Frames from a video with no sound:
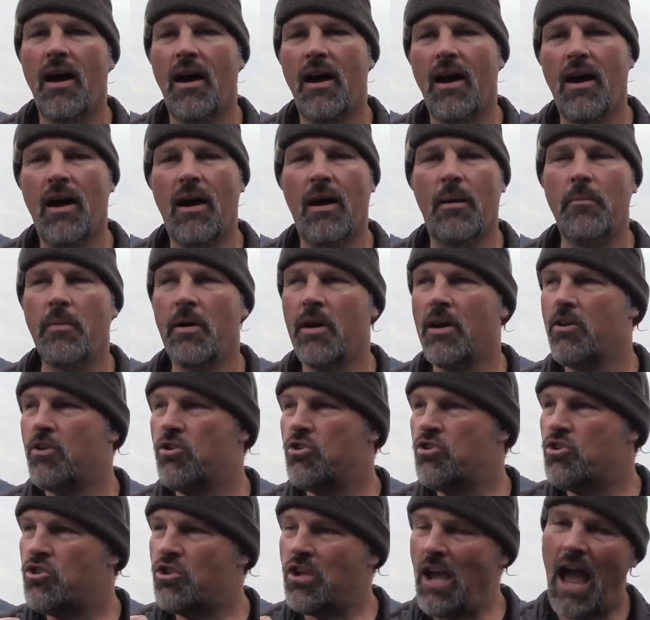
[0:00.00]
um,
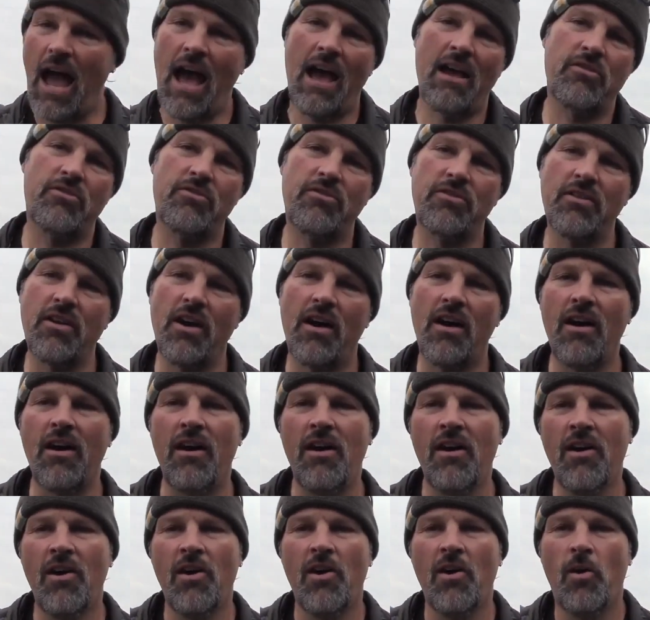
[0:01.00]

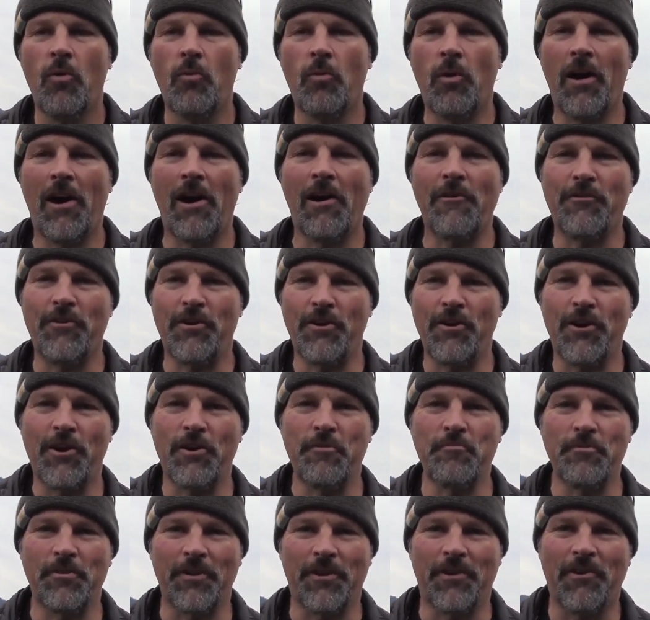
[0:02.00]
Shasta, wherever, here
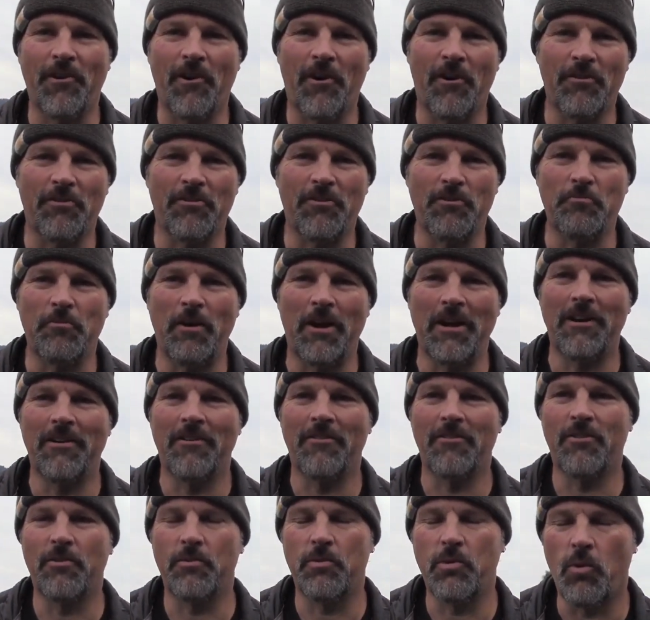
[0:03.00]
comes a car, so you might
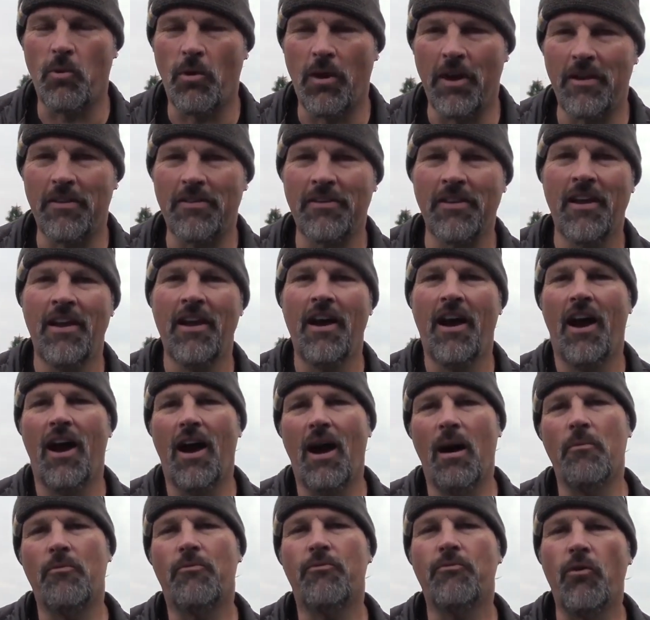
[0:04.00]
hear some noise,
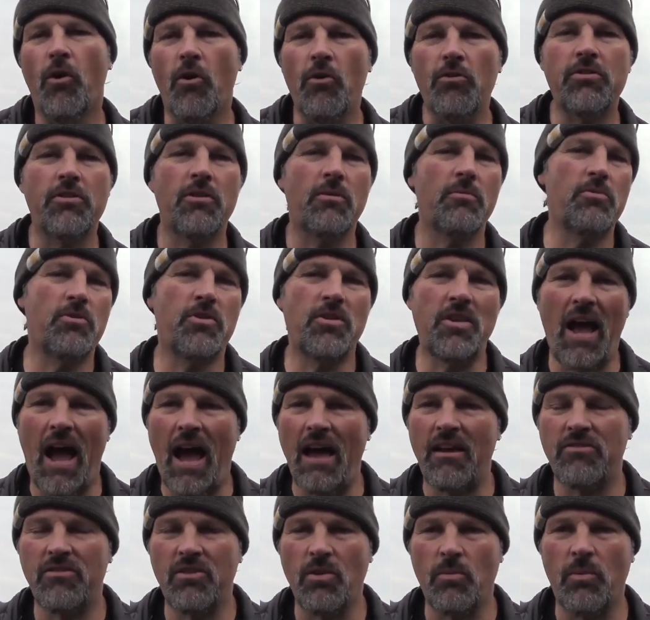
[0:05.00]
um, Folsom,
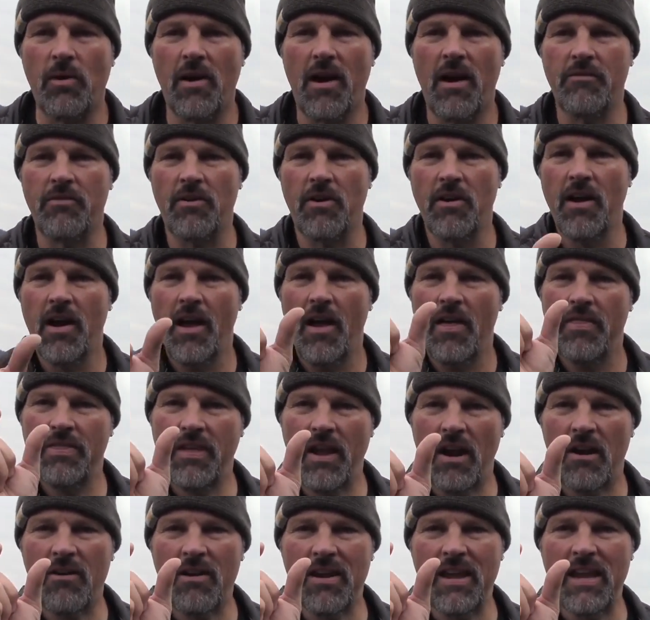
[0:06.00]
Shasta, wherever,
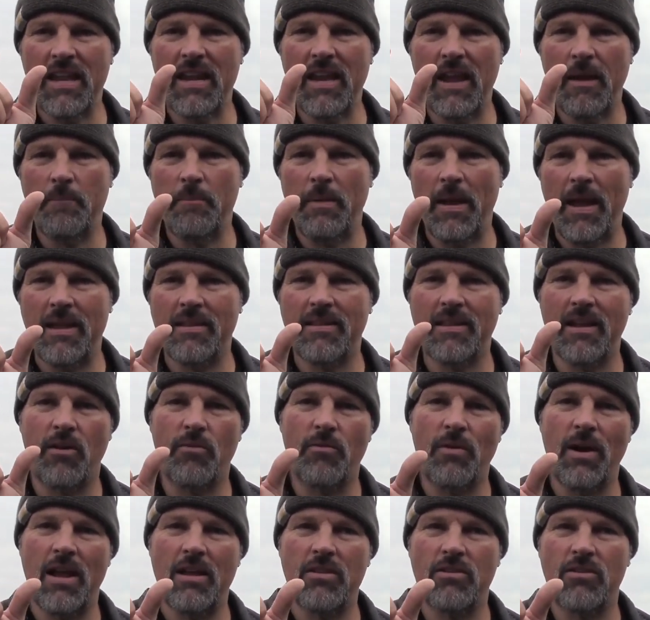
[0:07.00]
they're eating bait
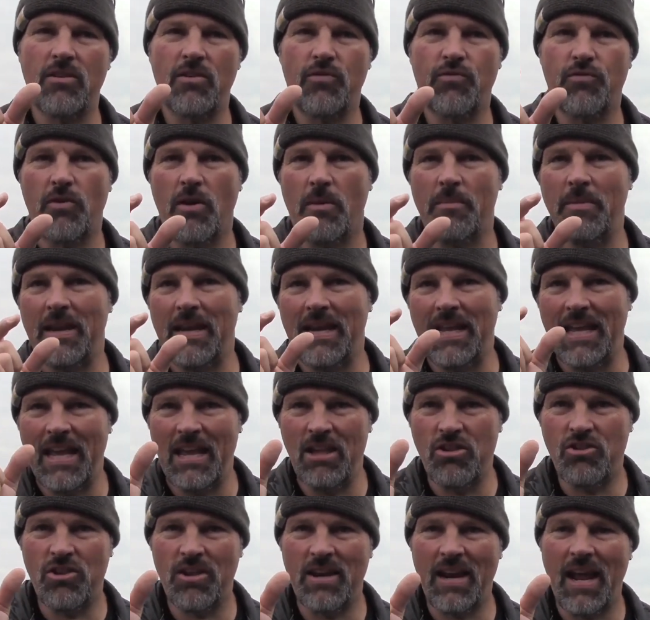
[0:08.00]
that ranges from an
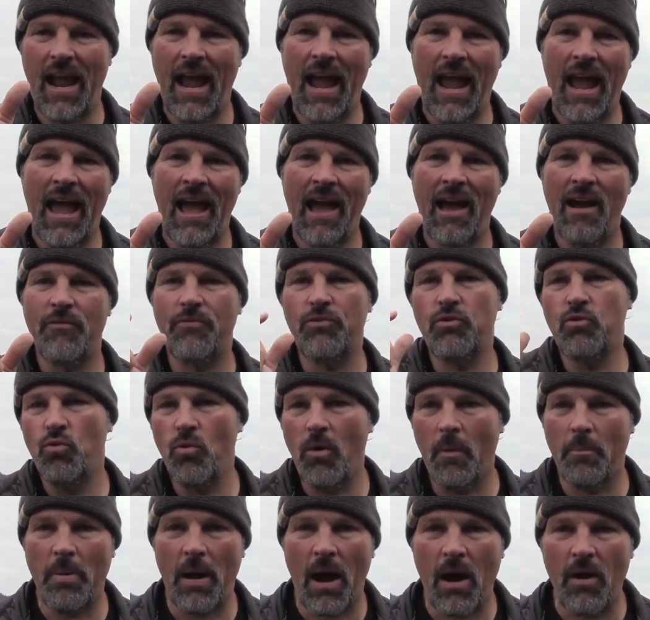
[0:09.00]
inch and a half
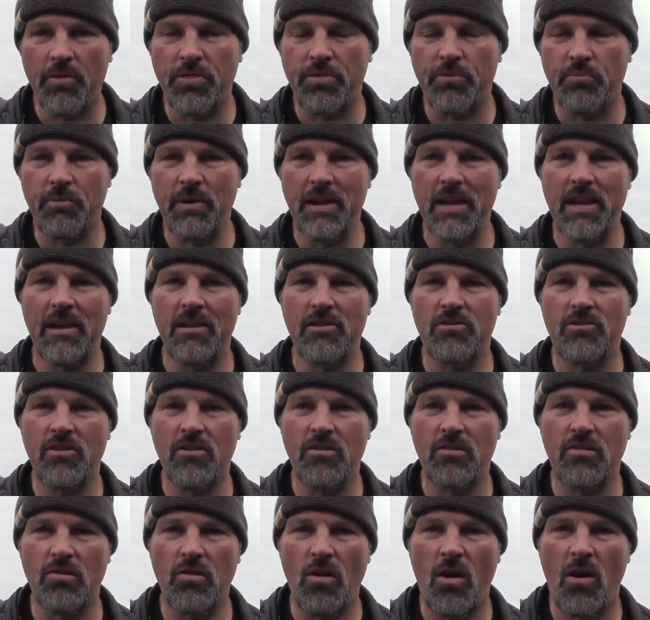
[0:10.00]
to about three
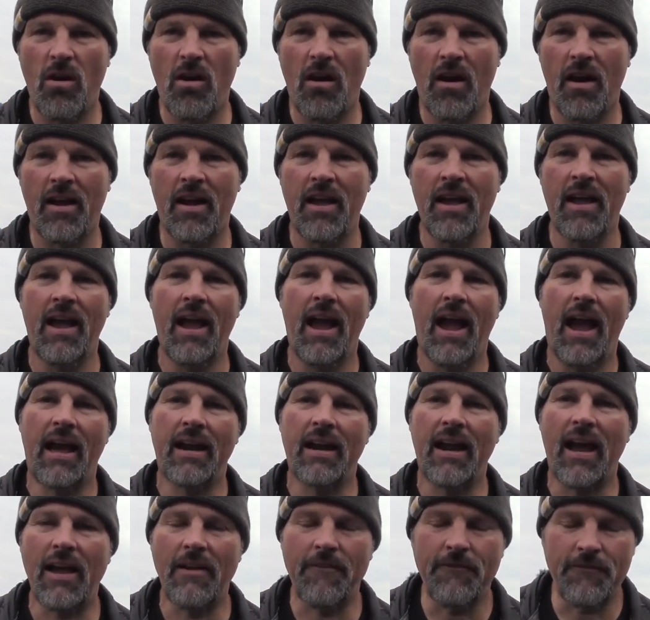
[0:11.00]
inches long,
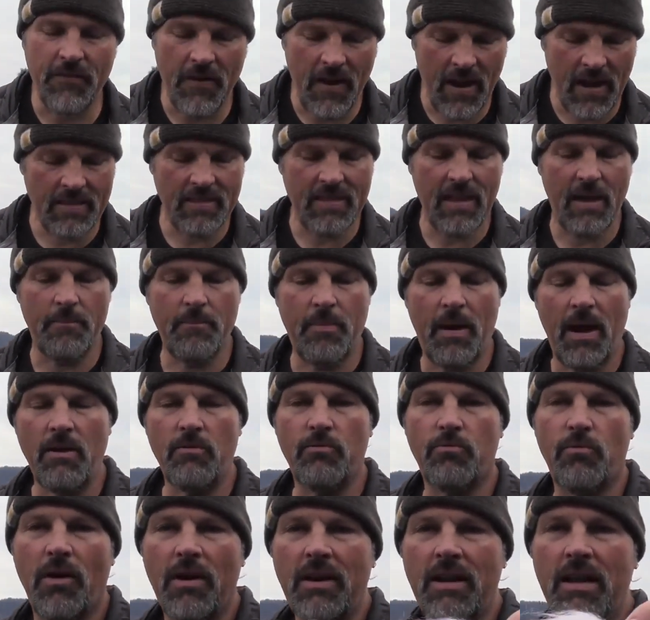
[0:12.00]
and I find that by
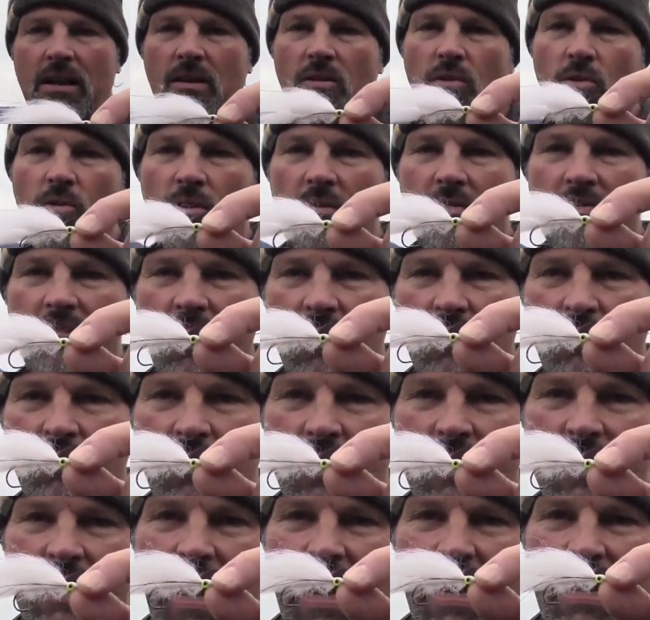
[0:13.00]
running lures that are
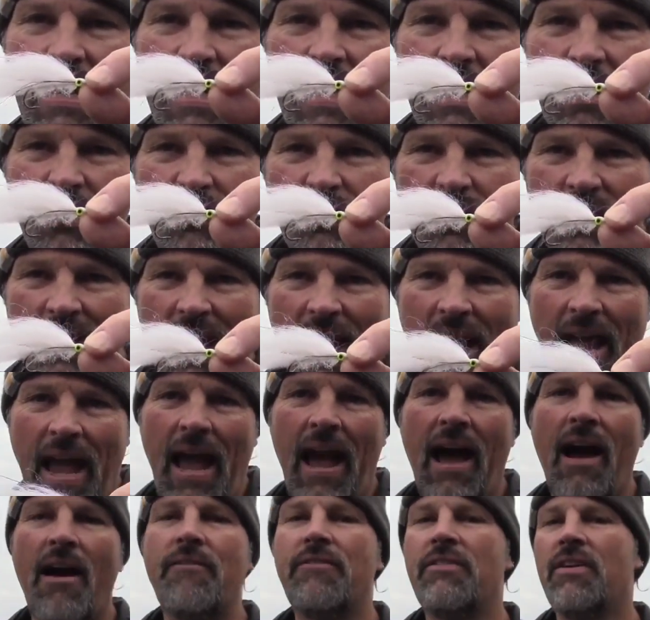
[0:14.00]
in that inch and a
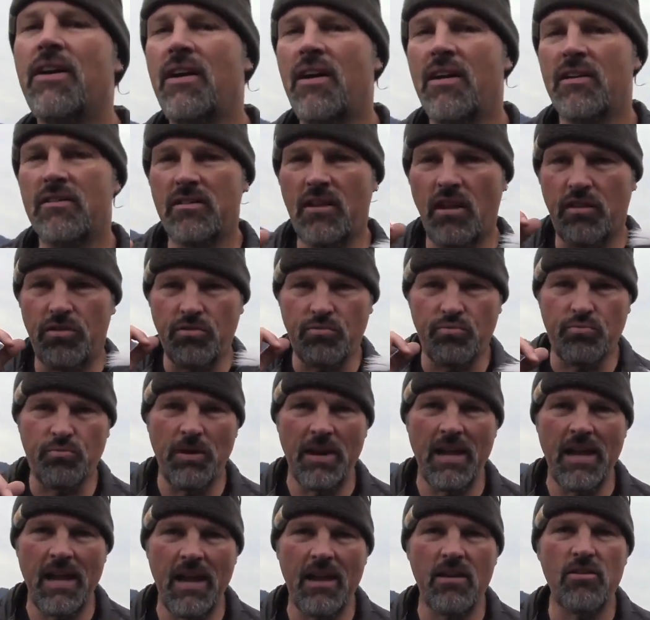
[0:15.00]
half to
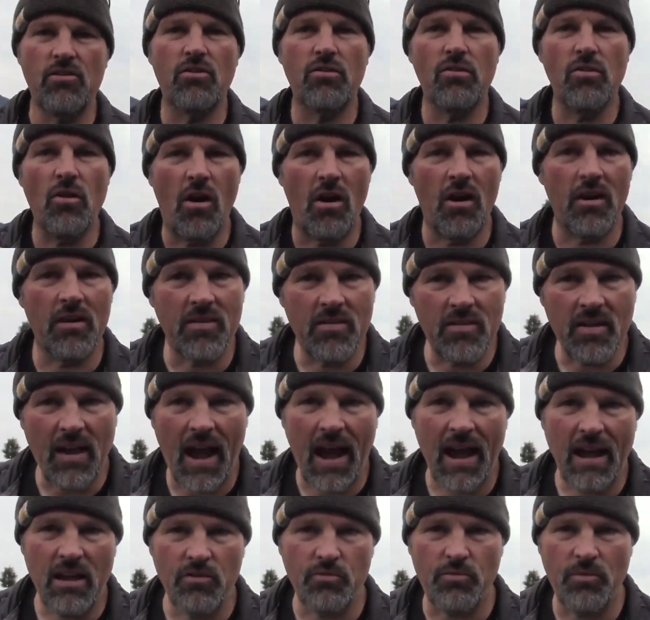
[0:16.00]
three inch long
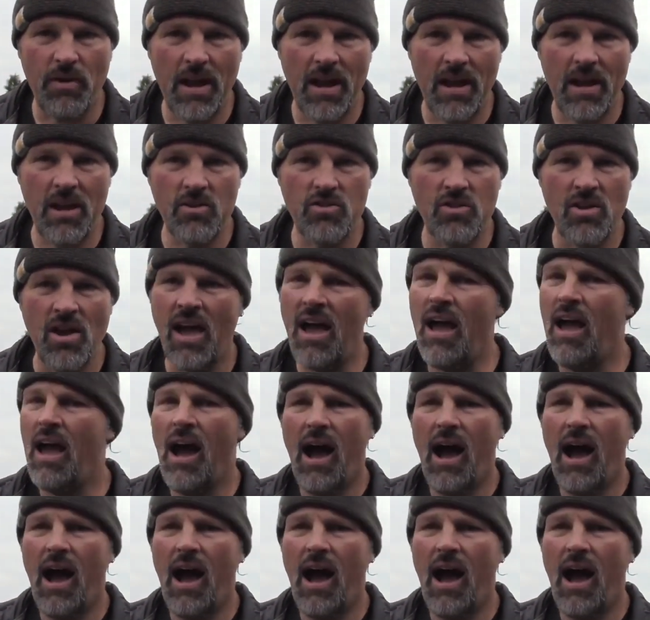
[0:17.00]
size range,